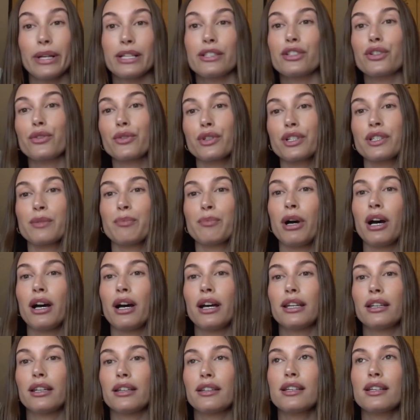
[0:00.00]
Selena
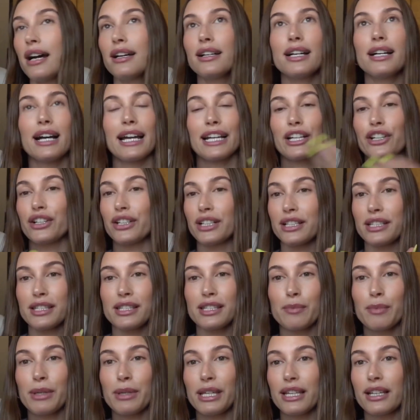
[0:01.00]
envious,
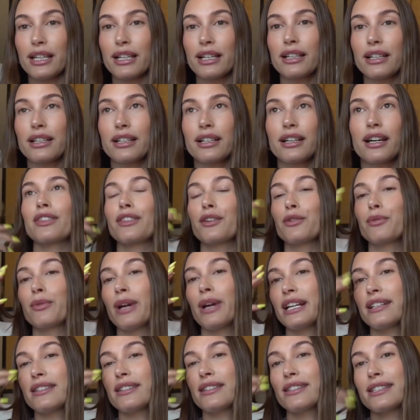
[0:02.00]
and that Hailey
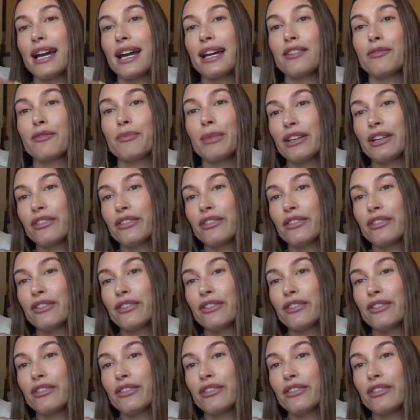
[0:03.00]
drove him into